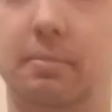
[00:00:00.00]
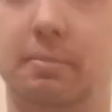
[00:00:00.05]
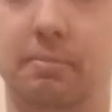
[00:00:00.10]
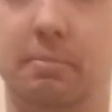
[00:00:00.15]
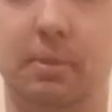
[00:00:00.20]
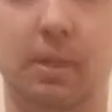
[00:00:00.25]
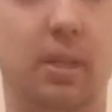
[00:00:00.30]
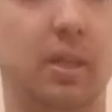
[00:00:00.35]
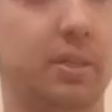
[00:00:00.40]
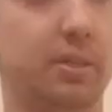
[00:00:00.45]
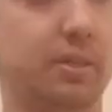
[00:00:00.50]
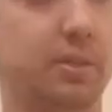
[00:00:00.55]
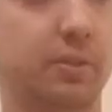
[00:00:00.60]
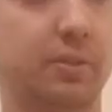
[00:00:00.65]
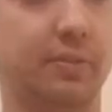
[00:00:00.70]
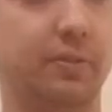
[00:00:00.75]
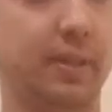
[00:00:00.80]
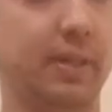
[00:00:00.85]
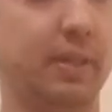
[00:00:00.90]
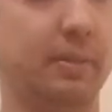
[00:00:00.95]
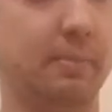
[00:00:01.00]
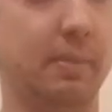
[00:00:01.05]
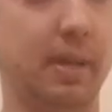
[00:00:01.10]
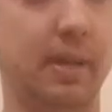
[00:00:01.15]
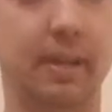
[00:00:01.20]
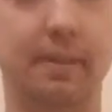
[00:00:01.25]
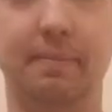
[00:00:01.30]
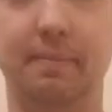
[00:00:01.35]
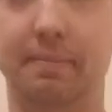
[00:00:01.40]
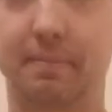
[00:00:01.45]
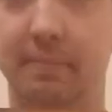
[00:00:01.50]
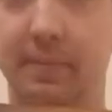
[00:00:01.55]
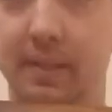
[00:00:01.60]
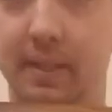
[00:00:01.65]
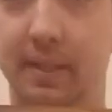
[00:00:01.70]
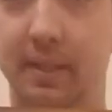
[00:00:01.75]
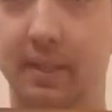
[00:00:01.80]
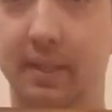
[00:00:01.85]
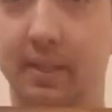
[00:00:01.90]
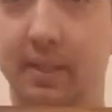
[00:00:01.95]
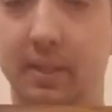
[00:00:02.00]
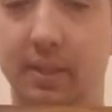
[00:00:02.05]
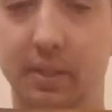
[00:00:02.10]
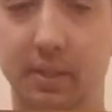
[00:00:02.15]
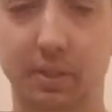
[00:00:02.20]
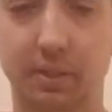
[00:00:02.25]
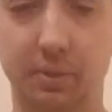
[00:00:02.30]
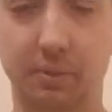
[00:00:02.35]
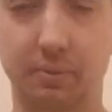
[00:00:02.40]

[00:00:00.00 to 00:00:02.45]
belongs to a friend of mine who